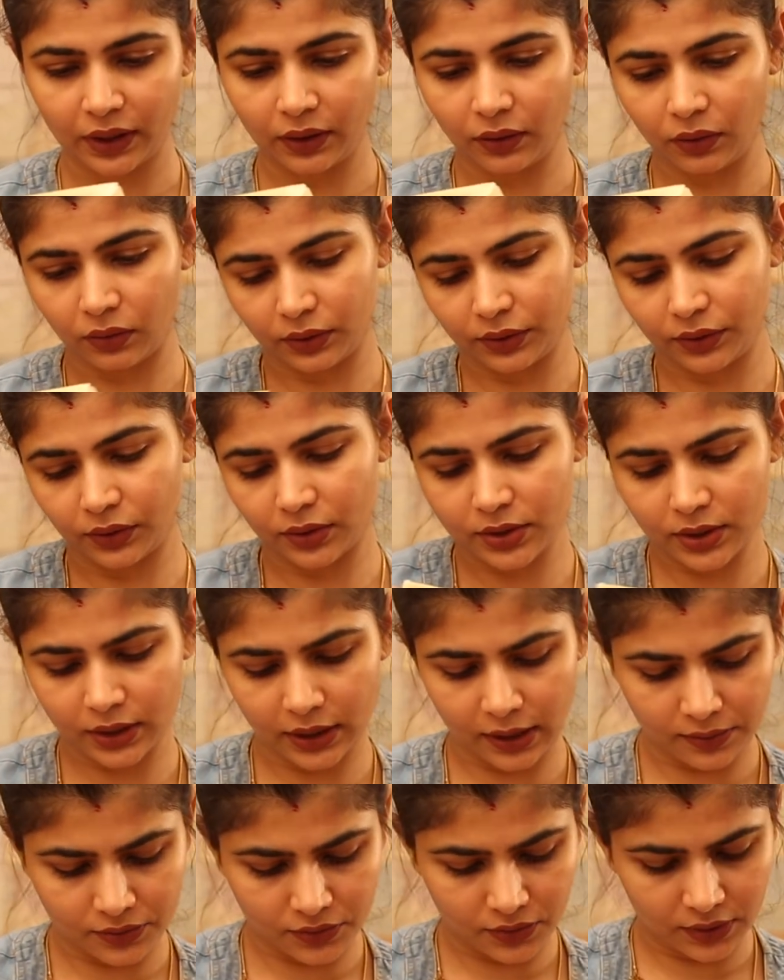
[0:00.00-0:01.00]
Oh, it also
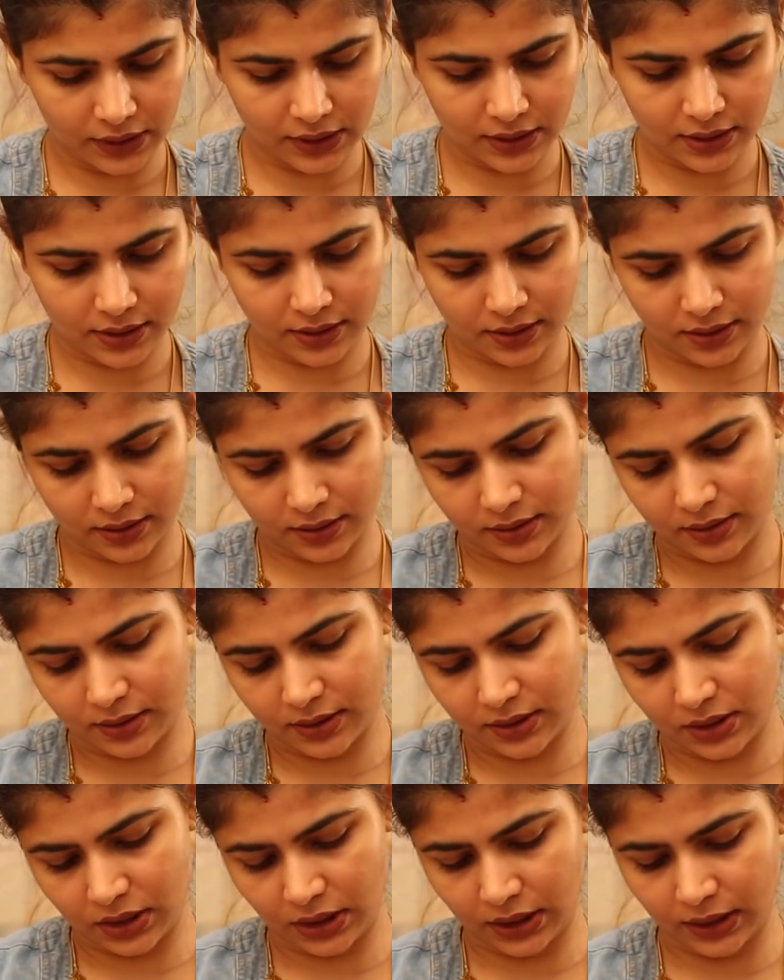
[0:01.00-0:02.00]
comes with this
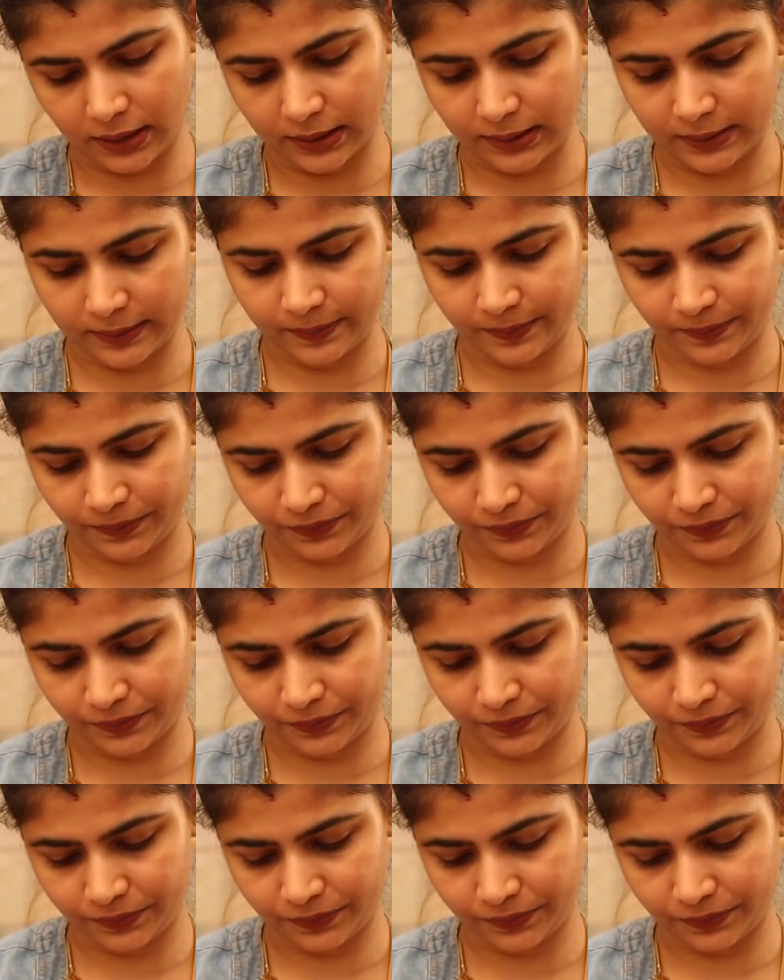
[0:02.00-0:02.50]
sticker.